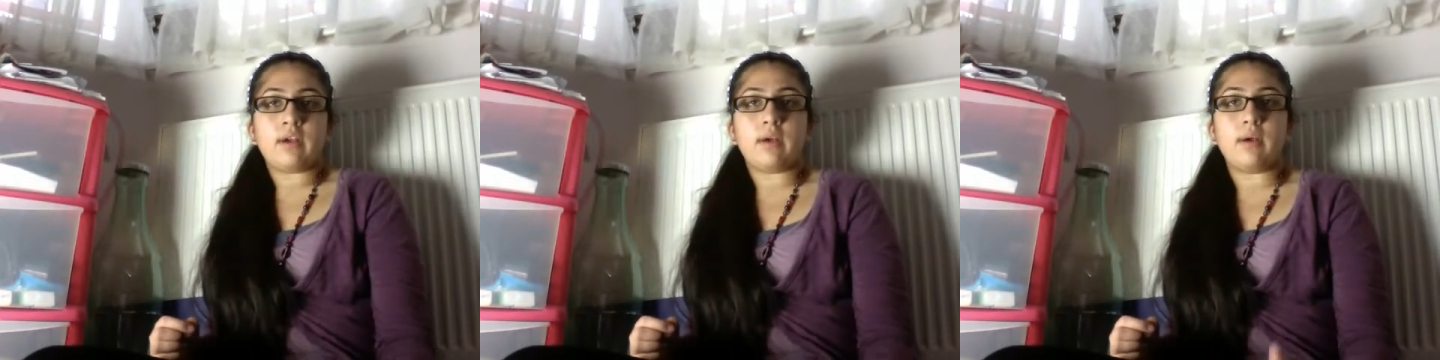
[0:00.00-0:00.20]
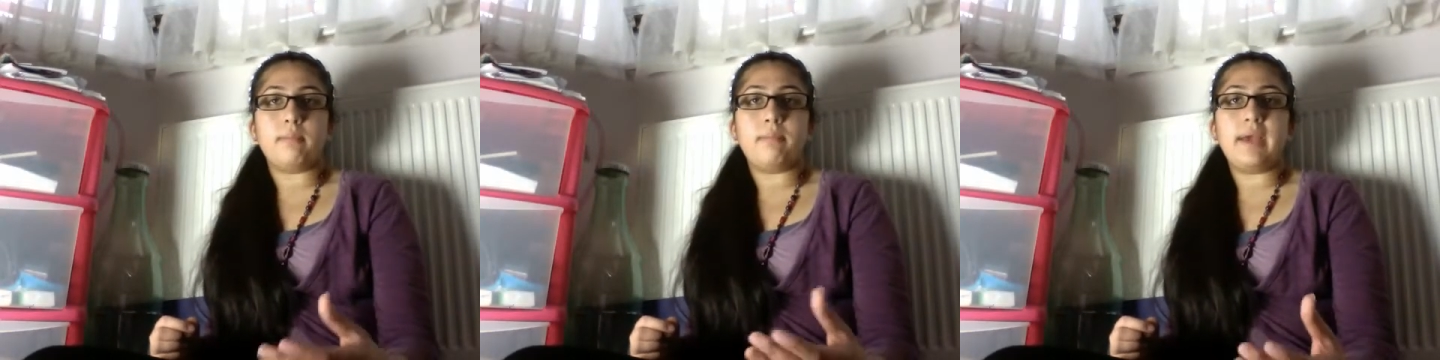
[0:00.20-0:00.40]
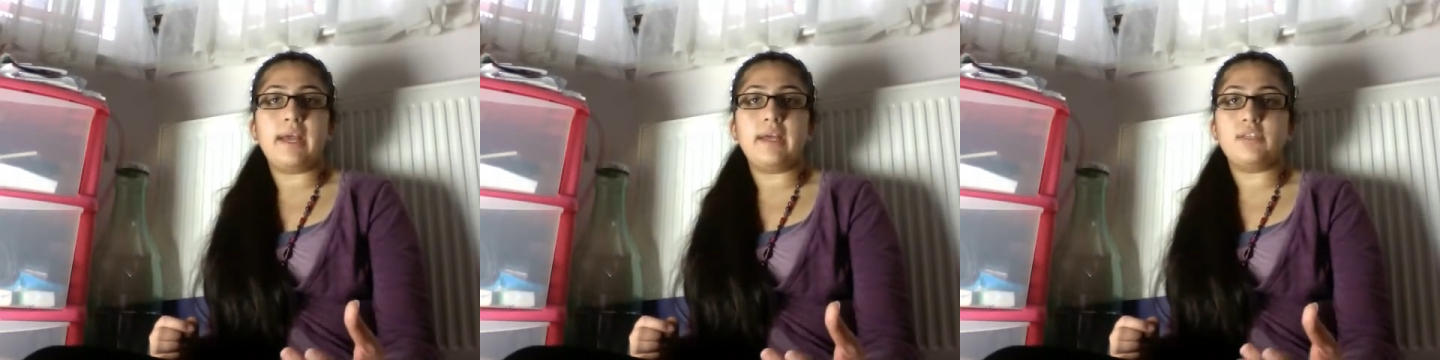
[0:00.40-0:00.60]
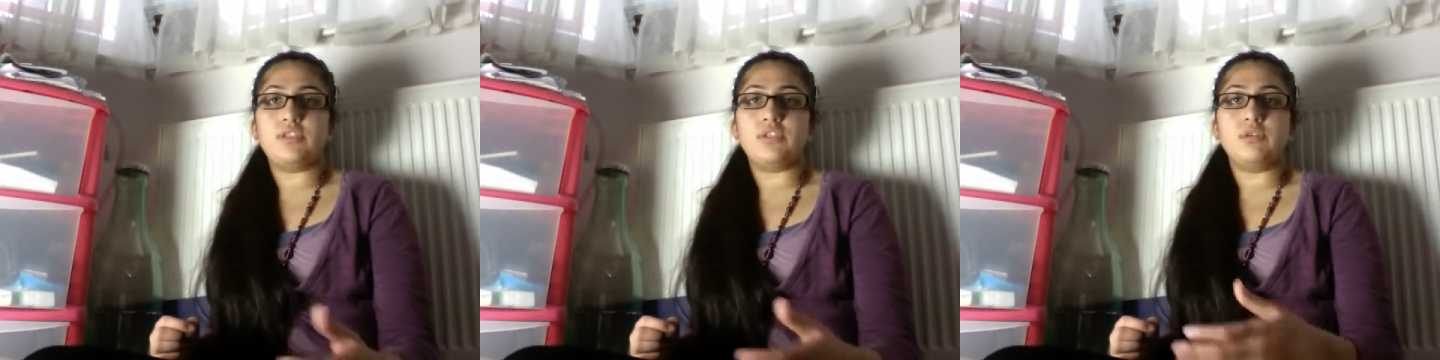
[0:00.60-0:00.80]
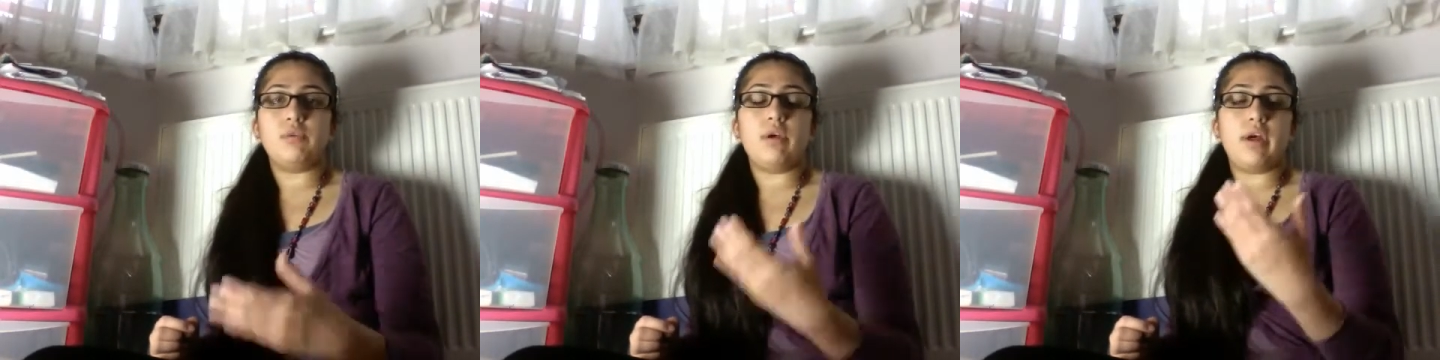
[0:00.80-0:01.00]
compared
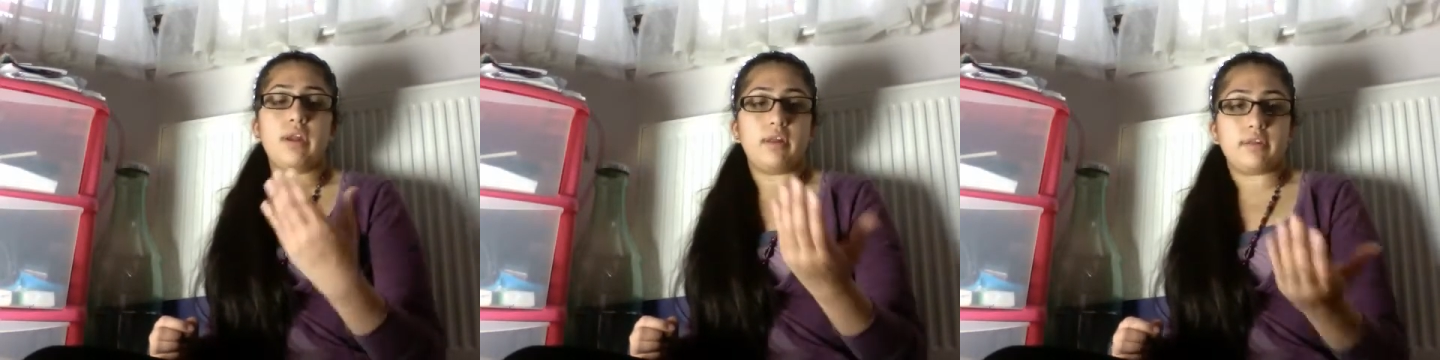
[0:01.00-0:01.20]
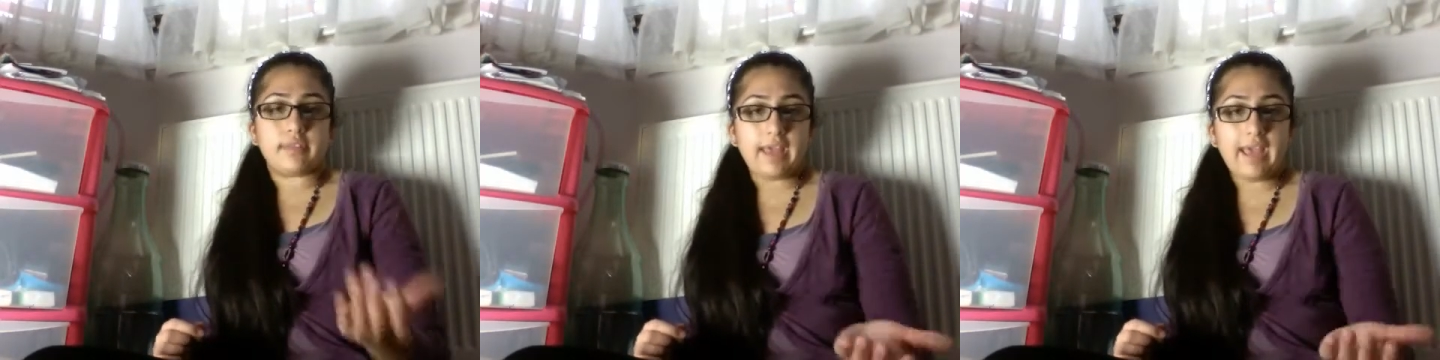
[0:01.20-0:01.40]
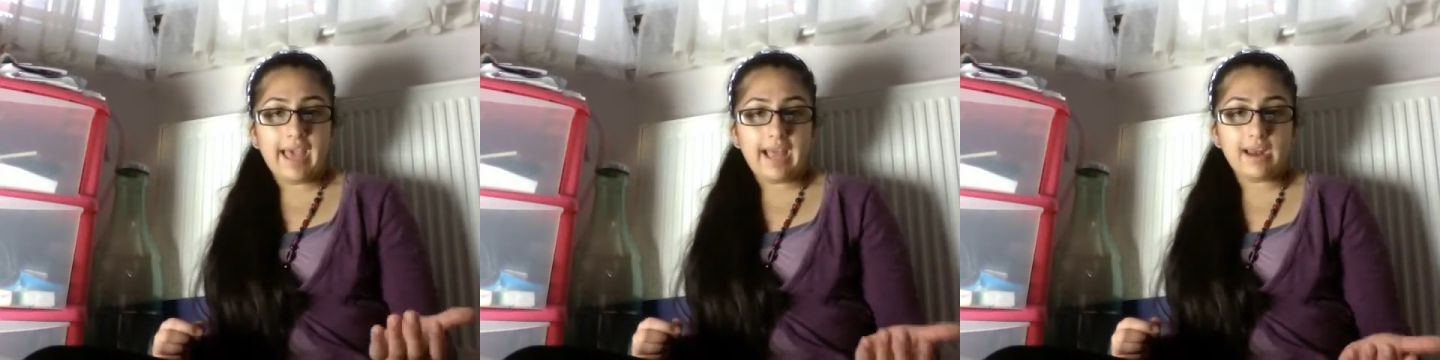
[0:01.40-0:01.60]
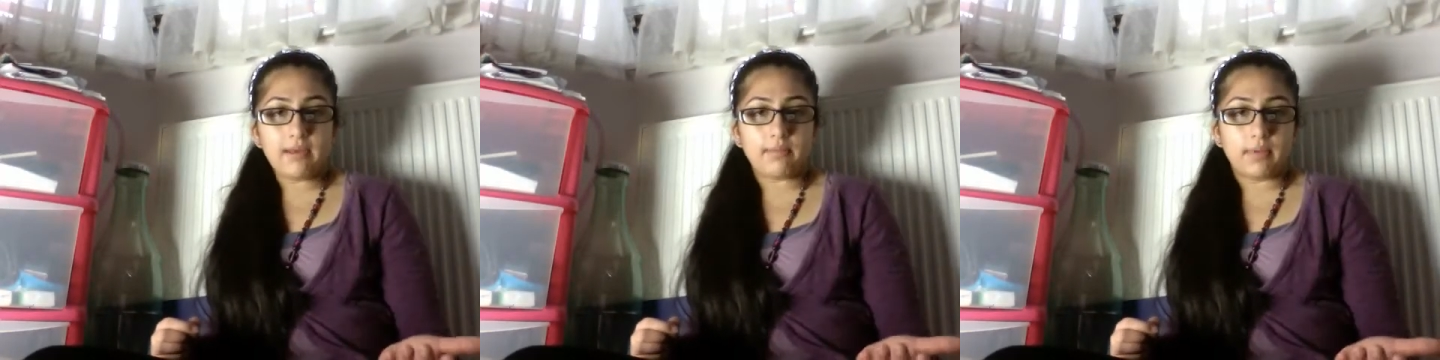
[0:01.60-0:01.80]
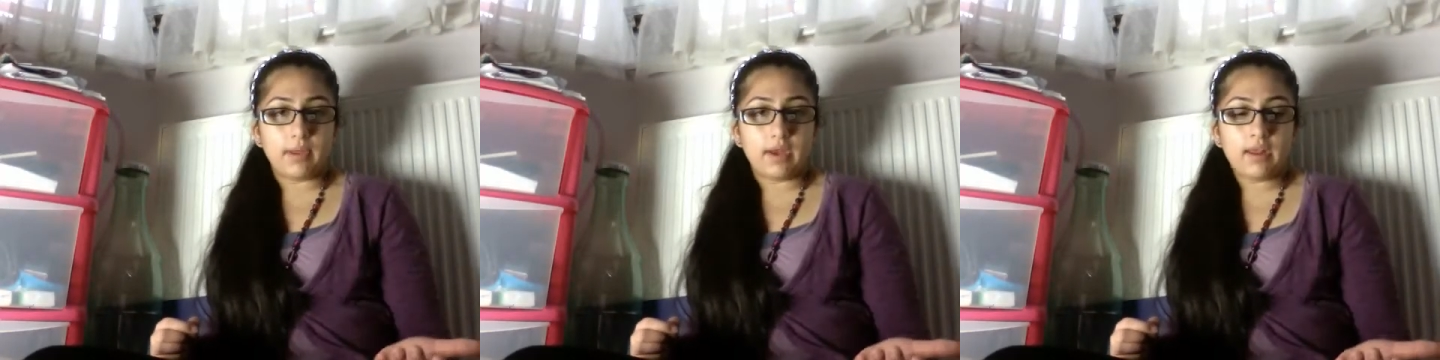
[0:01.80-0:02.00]
to another
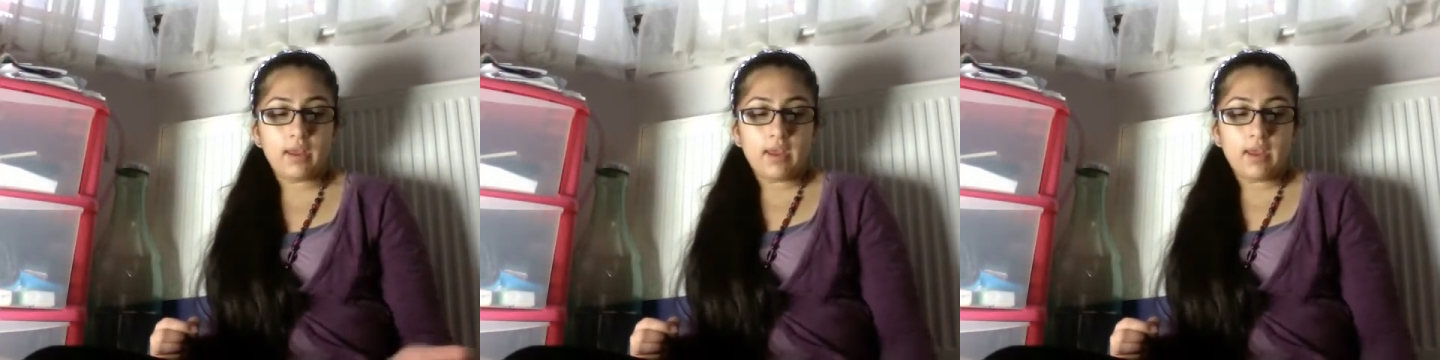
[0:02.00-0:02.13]
element?